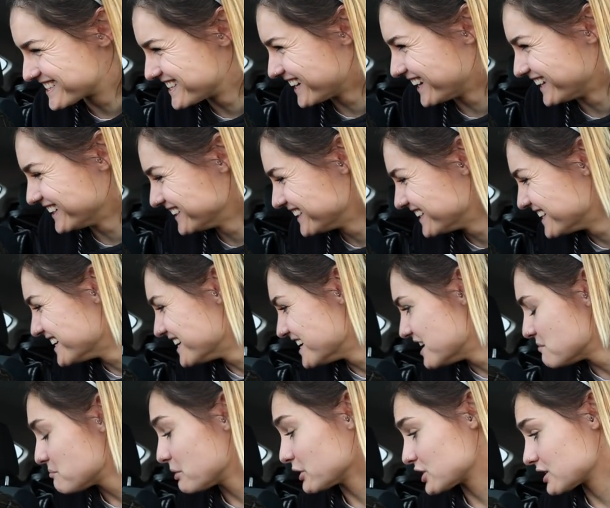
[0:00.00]
So,
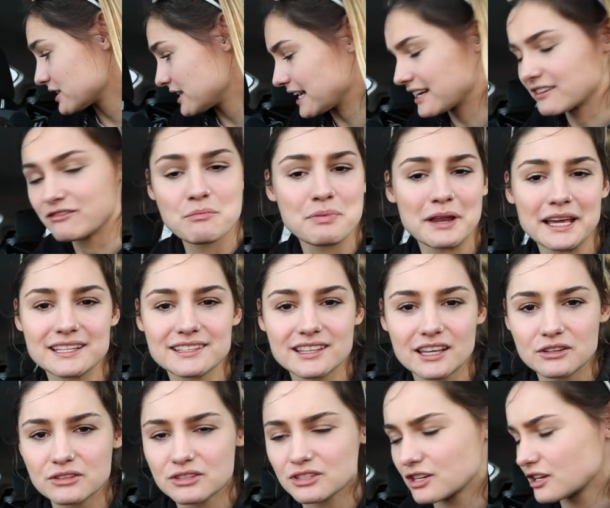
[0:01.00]
but they can replace
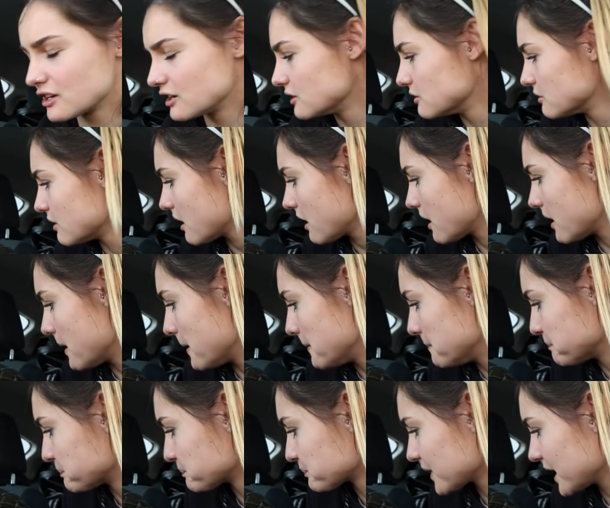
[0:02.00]
those two,
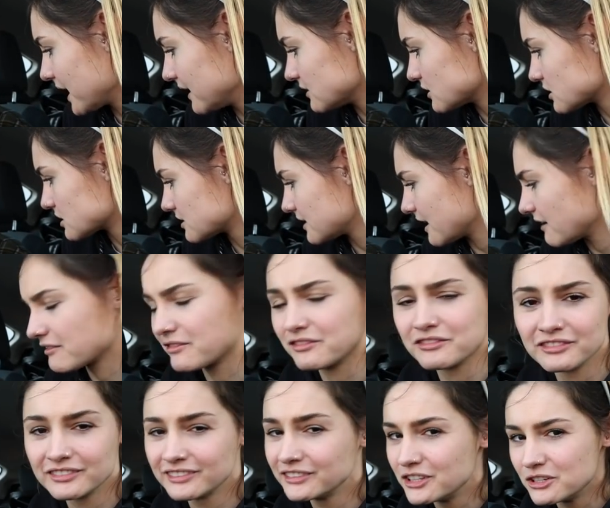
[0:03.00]
and they're
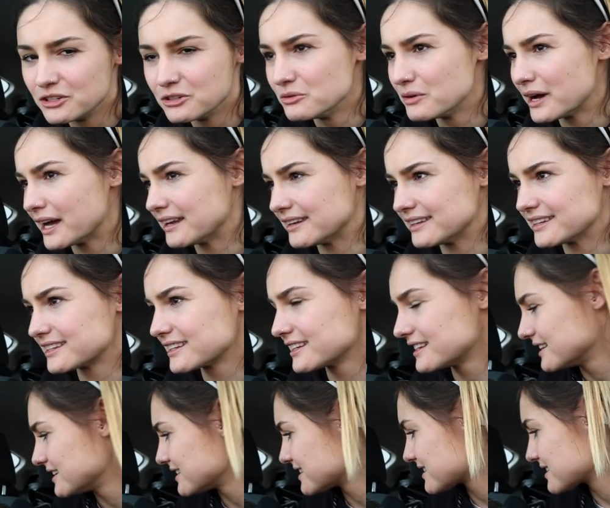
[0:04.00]
new and
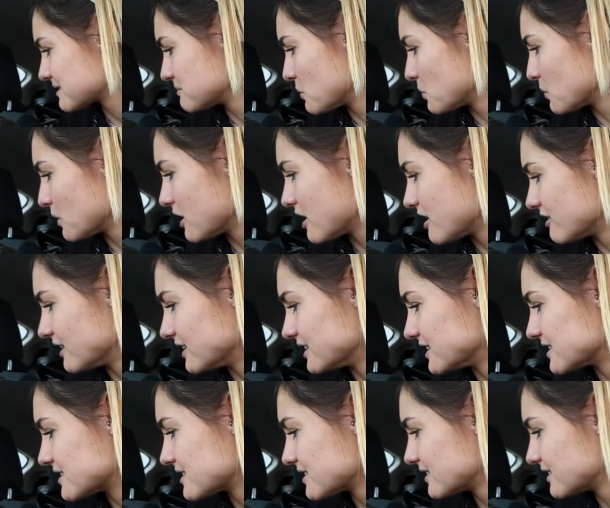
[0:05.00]
smaller
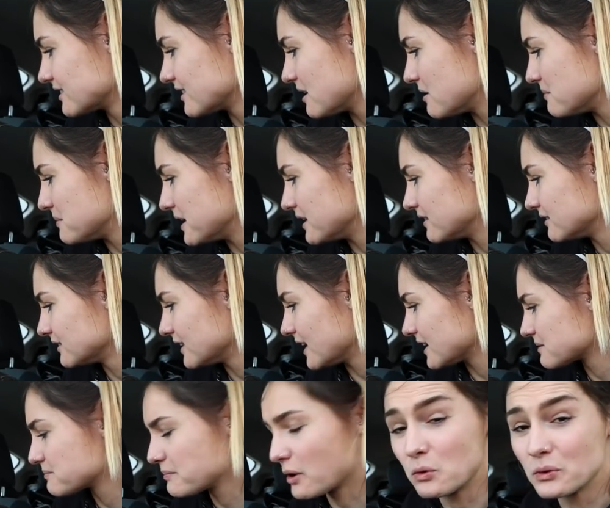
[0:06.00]
and a bit
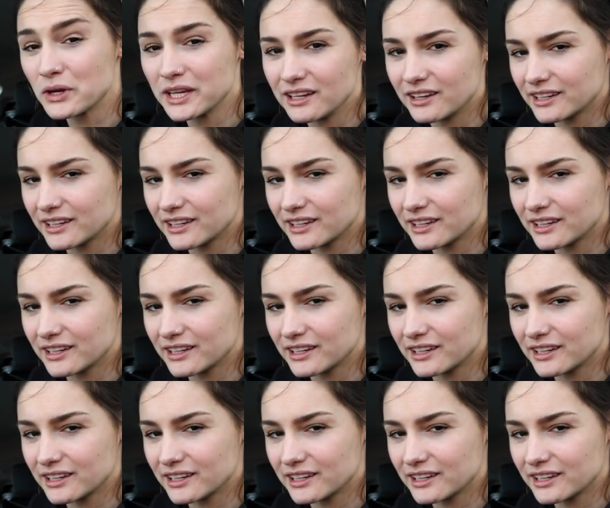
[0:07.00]
less bulky